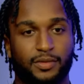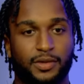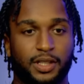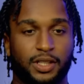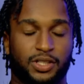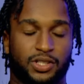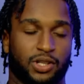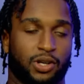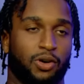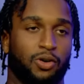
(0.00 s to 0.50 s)

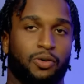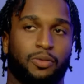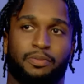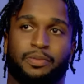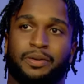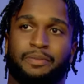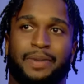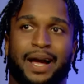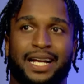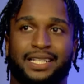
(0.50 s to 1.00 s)
So,
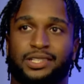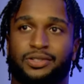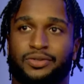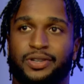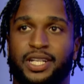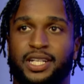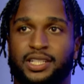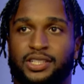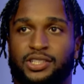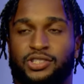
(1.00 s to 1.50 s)
but back to
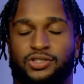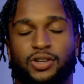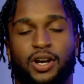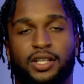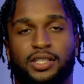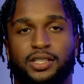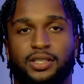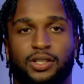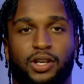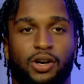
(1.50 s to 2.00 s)

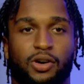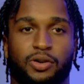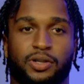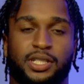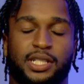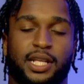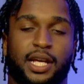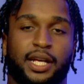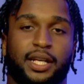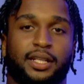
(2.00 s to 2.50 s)
reconstruction, though, it's
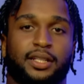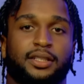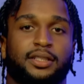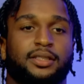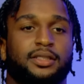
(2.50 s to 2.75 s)
like,